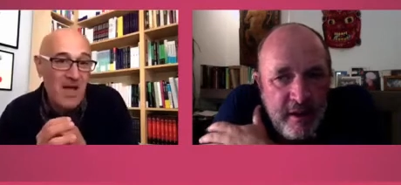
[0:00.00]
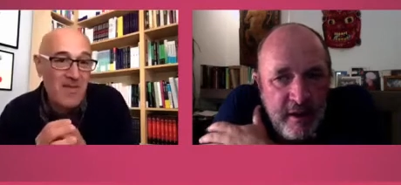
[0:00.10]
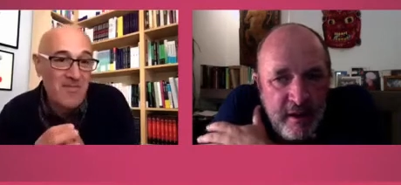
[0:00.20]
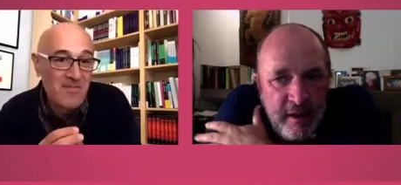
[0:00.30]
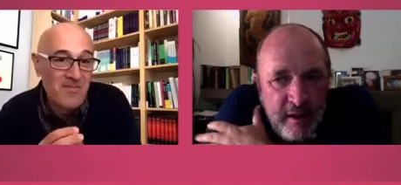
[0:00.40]

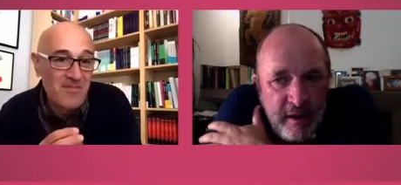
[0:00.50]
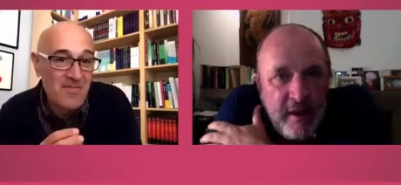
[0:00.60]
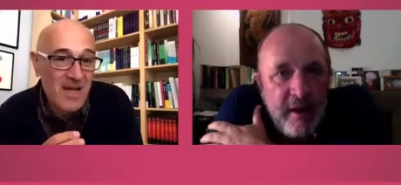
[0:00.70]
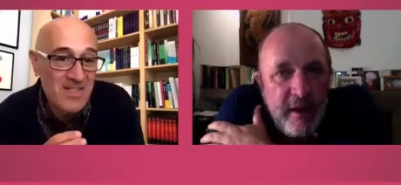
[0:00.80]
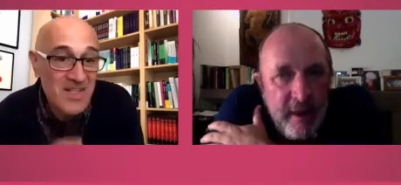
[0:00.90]
Speaker 1: um, uh,
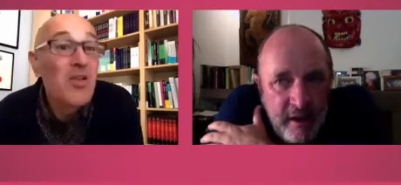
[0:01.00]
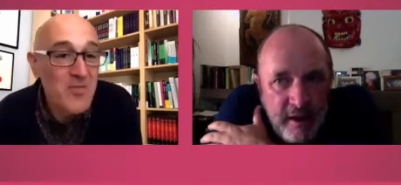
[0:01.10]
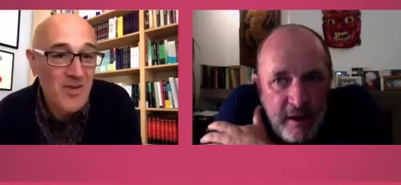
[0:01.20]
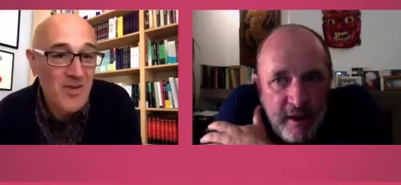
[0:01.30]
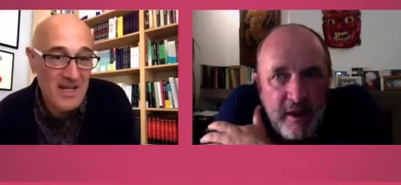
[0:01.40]

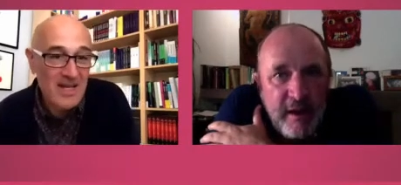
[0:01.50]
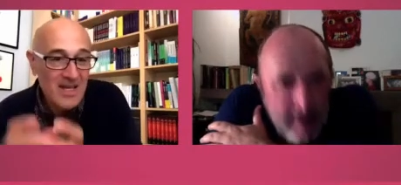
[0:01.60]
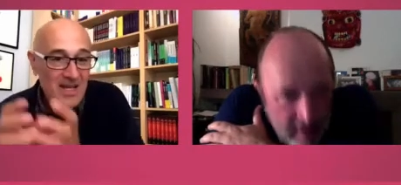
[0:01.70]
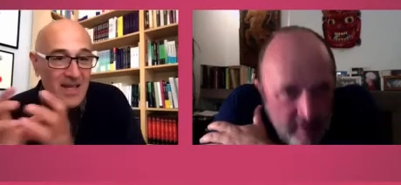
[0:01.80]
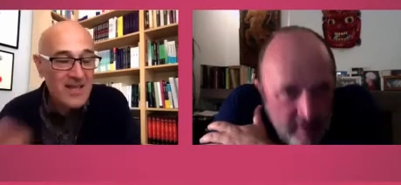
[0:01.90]
skillfully
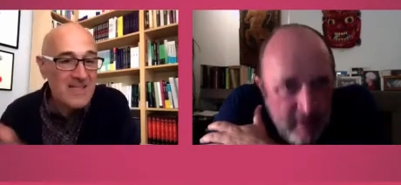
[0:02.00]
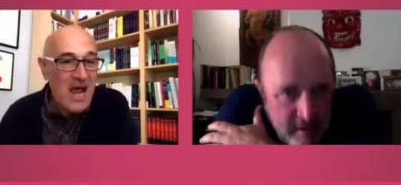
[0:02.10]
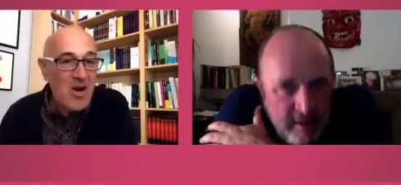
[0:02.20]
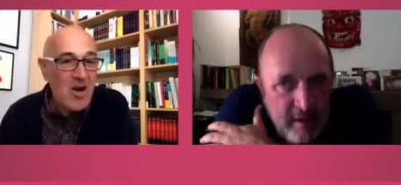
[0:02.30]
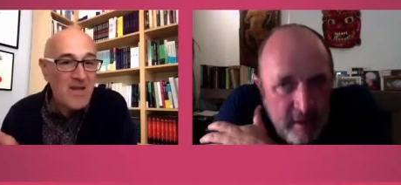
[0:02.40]
these
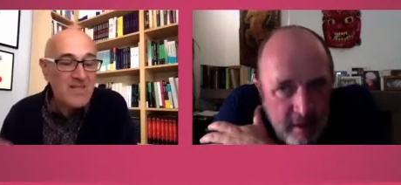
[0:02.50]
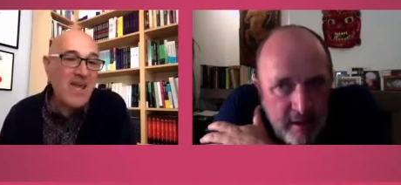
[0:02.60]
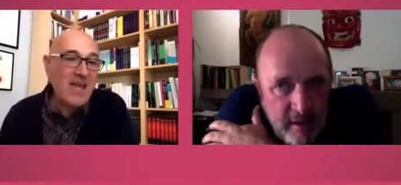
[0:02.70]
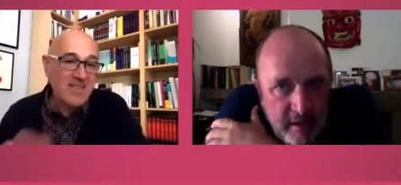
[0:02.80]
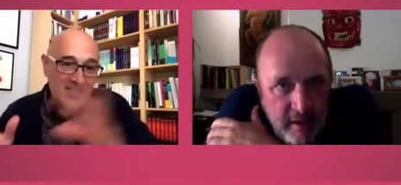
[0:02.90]
Arabic
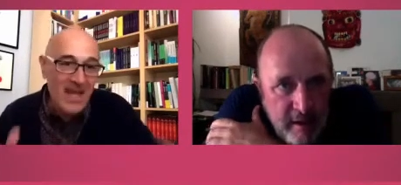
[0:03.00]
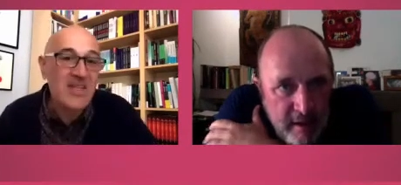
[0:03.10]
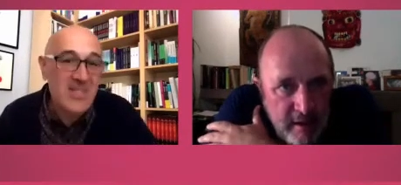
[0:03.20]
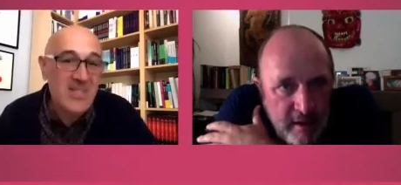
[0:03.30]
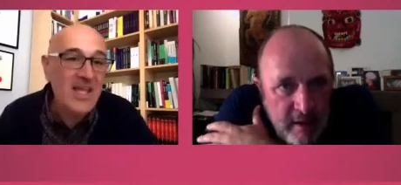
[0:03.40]
texts
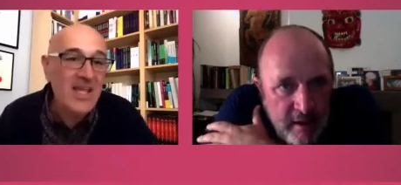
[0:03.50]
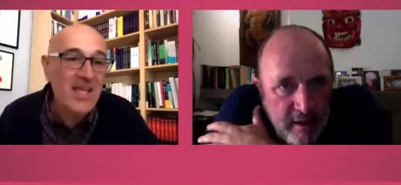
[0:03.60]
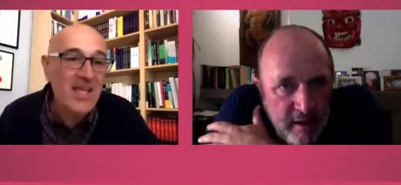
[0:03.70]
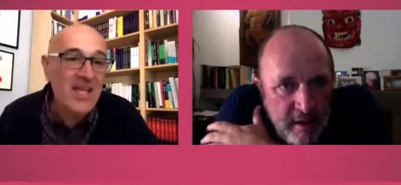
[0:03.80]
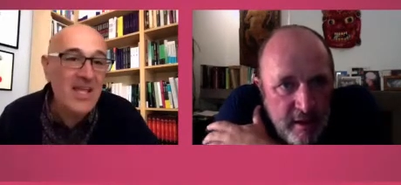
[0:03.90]
in, into
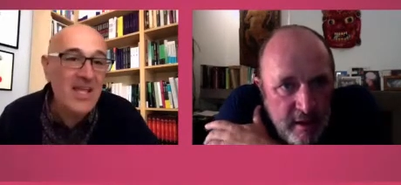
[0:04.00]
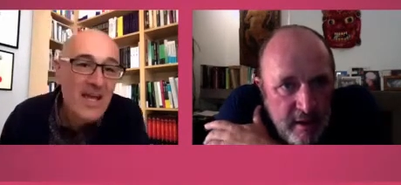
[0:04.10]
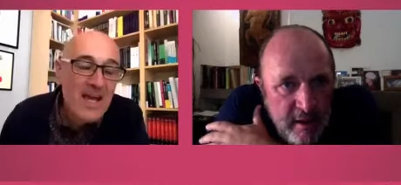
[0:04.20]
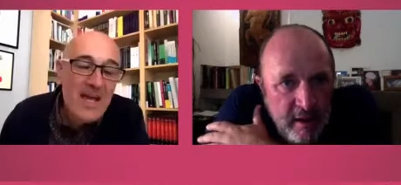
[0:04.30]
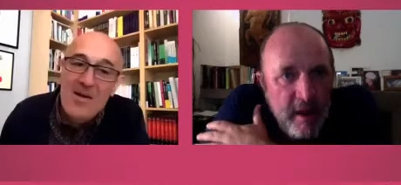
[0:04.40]
Latin.
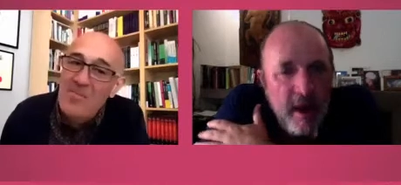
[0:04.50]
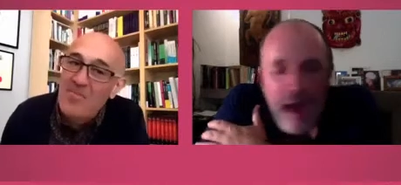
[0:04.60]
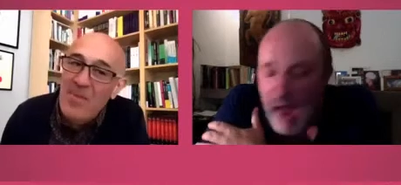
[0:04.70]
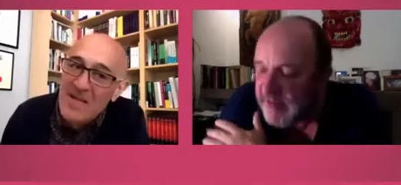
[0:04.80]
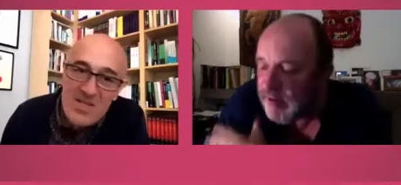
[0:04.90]

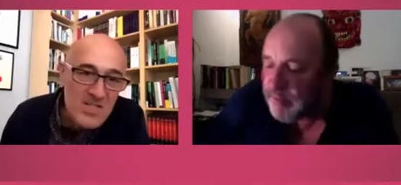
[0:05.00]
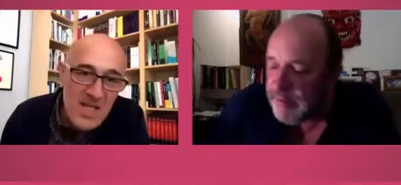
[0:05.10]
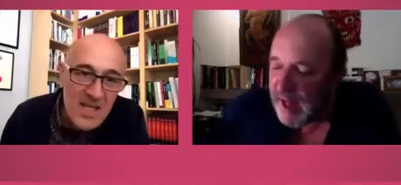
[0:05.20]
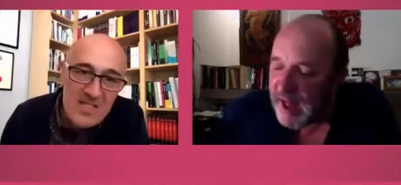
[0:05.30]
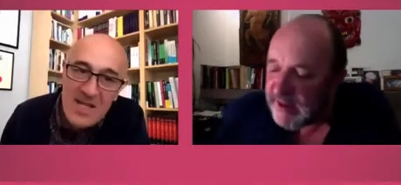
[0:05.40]
But
Speaker 2: as,
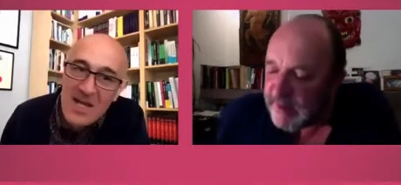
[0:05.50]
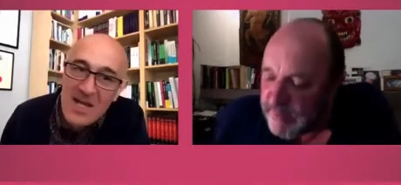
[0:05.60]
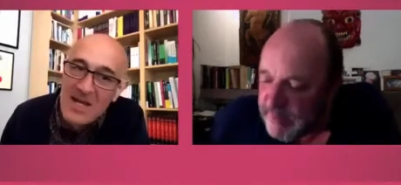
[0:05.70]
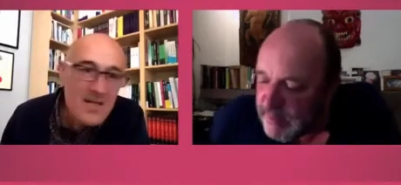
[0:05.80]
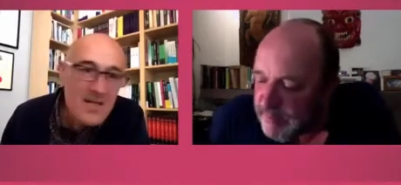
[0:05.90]
a, as a
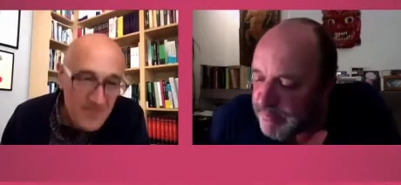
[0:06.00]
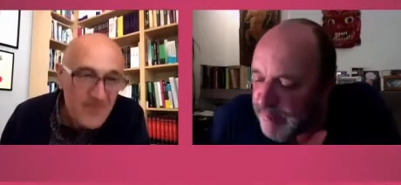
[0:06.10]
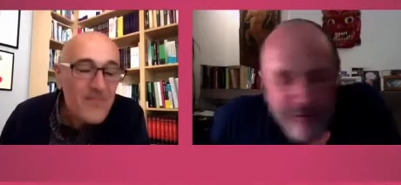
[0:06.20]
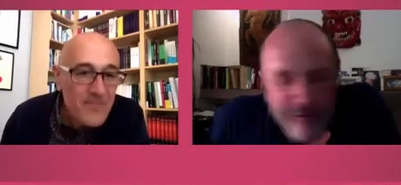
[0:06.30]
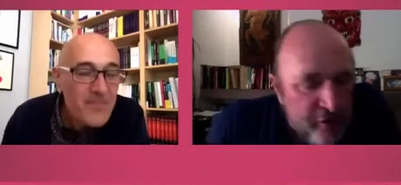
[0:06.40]

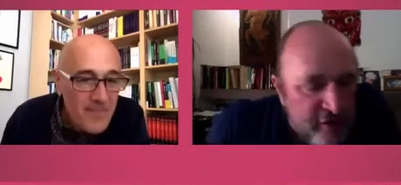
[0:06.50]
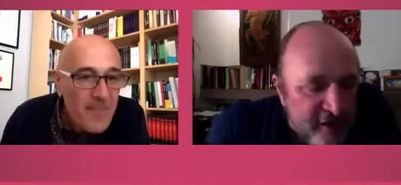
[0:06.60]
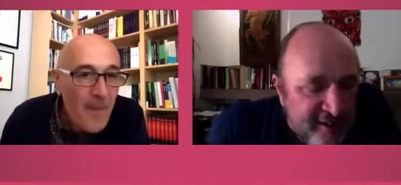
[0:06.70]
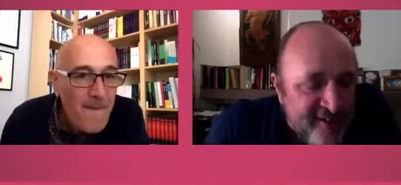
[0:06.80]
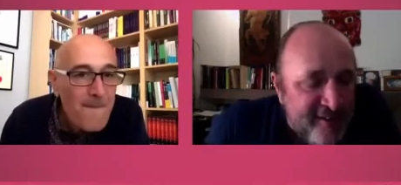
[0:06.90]

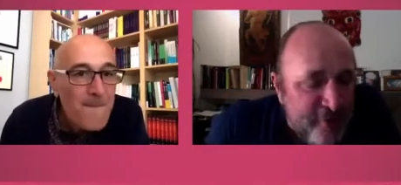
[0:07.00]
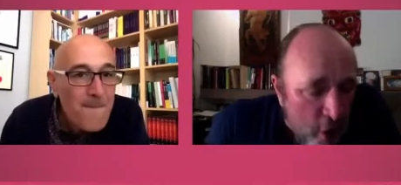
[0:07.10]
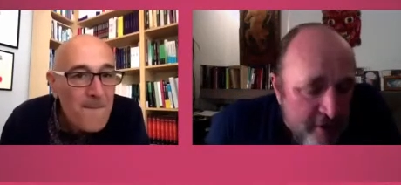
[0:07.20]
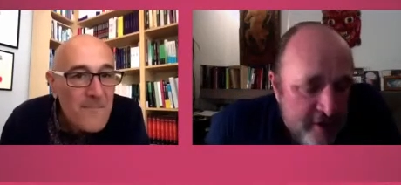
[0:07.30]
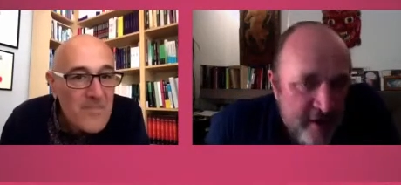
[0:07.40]
patriotic
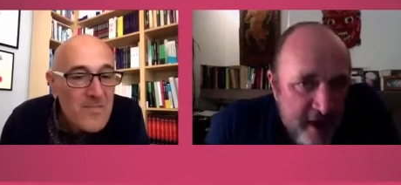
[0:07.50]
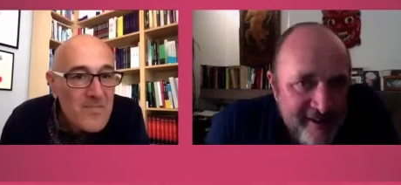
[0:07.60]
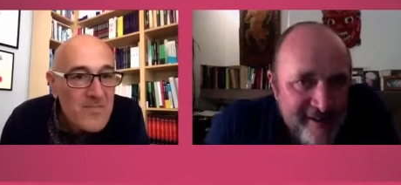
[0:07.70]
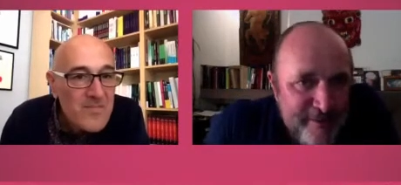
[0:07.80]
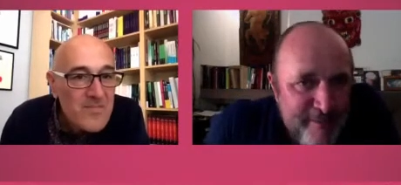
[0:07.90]
Scot, I
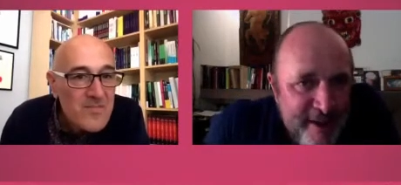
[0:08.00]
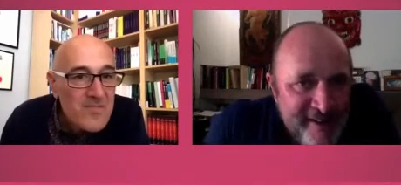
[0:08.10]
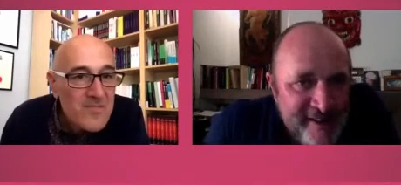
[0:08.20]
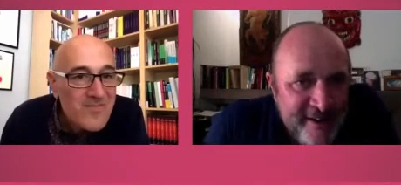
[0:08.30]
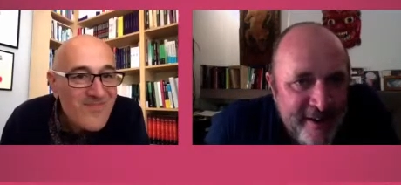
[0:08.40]
should
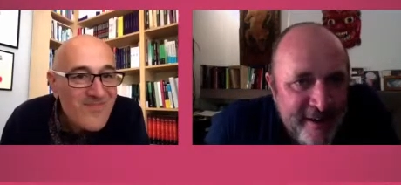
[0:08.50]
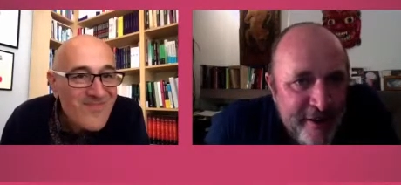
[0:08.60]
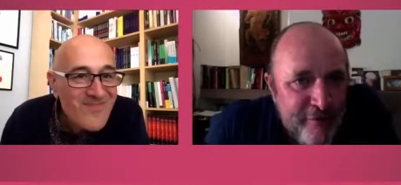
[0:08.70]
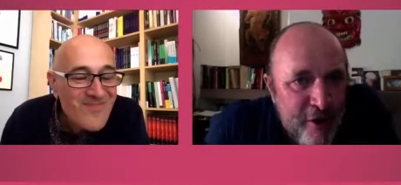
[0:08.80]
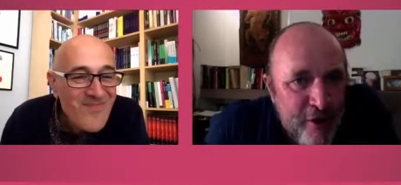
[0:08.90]
mention here
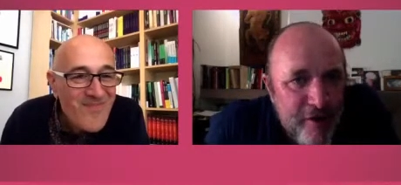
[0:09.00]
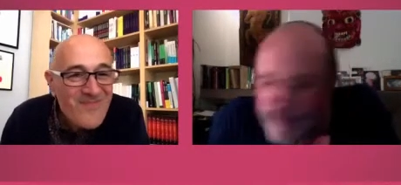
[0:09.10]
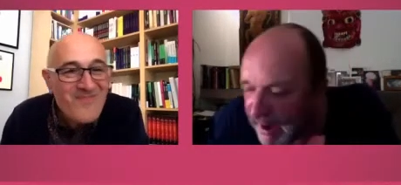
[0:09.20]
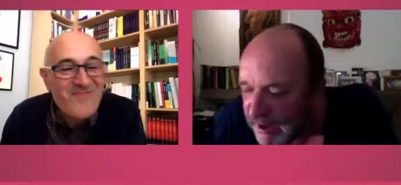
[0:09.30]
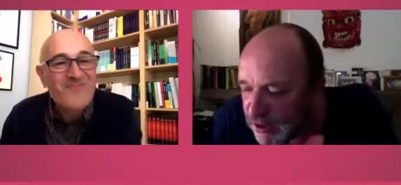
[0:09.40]
the role of
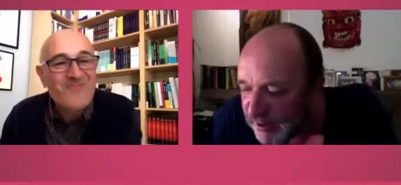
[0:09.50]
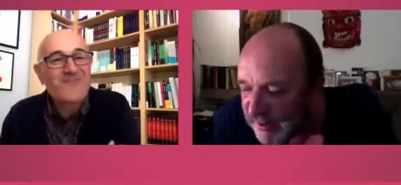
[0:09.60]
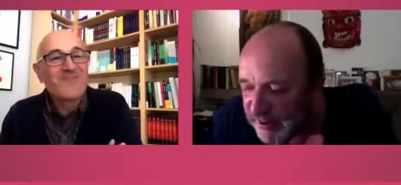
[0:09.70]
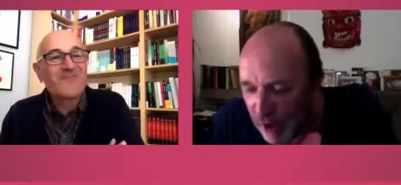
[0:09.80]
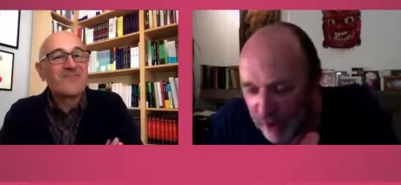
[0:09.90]
Michael
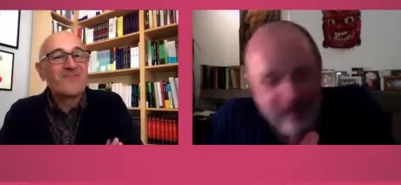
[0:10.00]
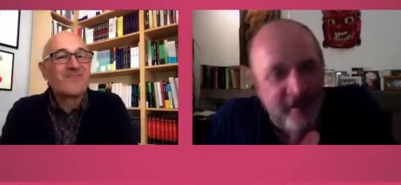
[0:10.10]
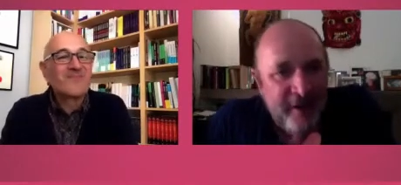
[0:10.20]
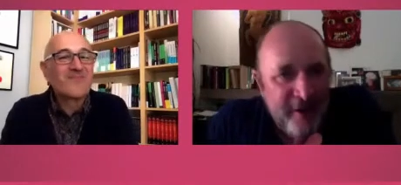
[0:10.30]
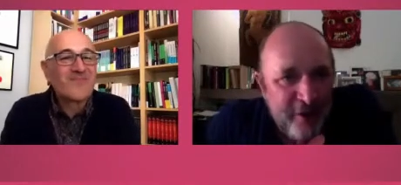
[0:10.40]
Scot,
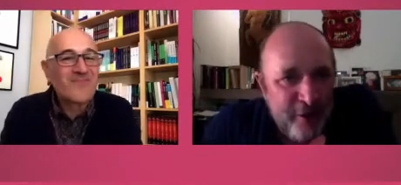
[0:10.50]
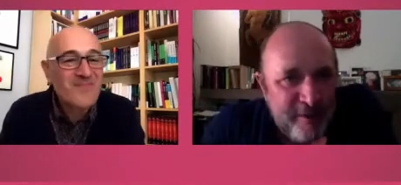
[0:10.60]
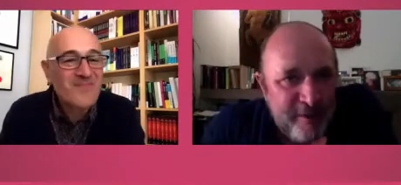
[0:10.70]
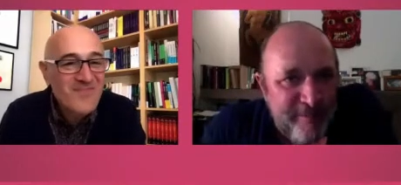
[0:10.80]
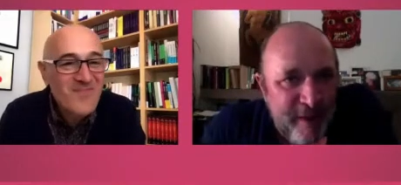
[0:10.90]
who was